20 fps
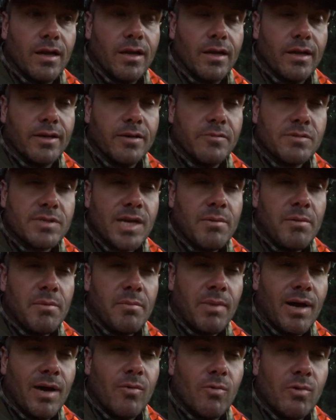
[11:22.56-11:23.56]
And he was coming
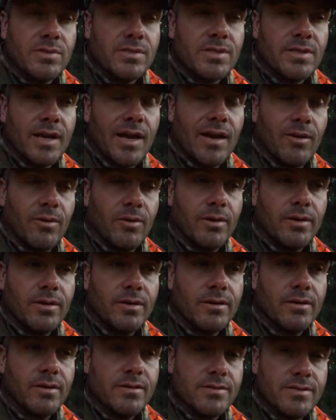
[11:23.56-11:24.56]
by once an hour
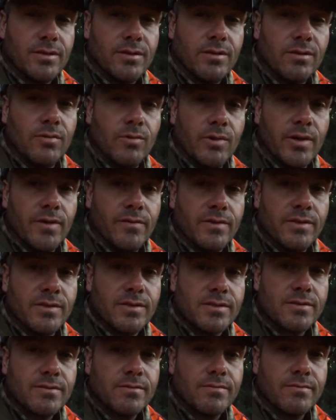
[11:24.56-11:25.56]
until one of
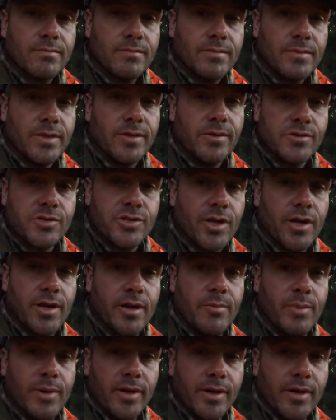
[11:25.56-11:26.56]
us either shot
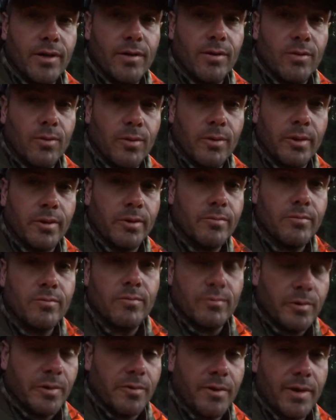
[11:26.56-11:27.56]
a bear or
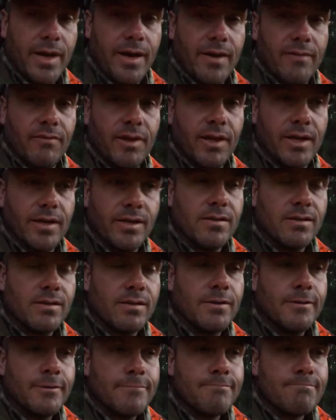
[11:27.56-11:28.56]
we ran out of light.
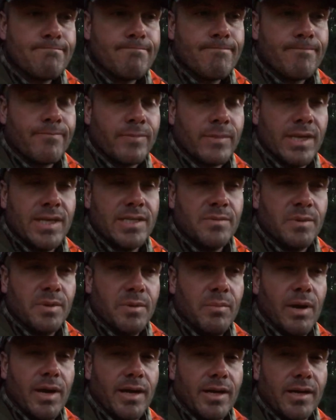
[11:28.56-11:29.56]
He hasn't
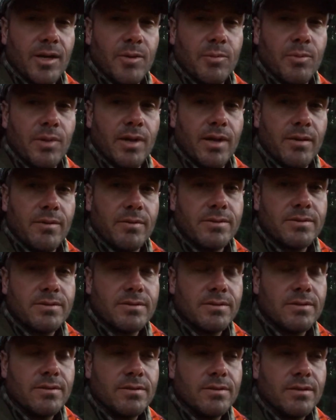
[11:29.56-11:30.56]
been by in a couple hours.
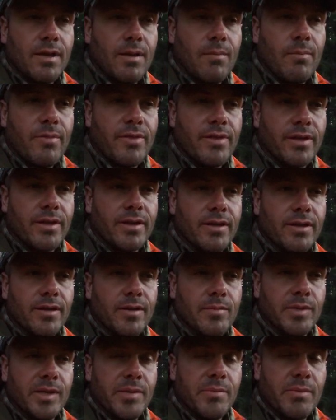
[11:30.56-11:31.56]
I'm thinking
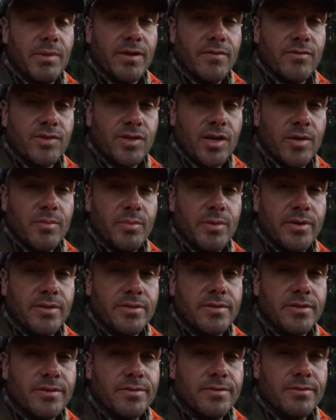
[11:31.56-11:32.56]
Emily may have shot a bear
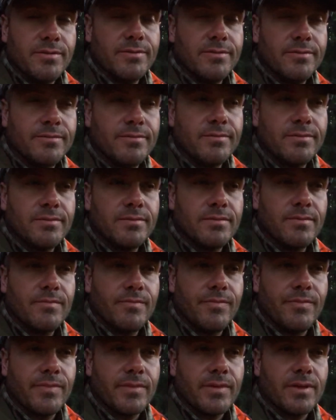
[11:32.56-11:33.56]
too,
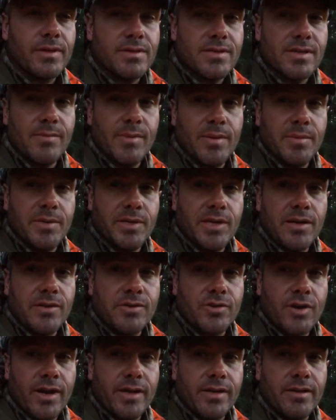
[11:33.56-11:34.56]
because they may be out
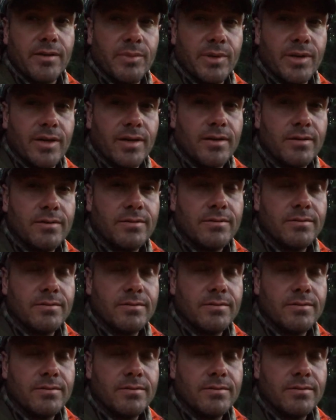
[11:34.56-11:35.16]
tracking a bear.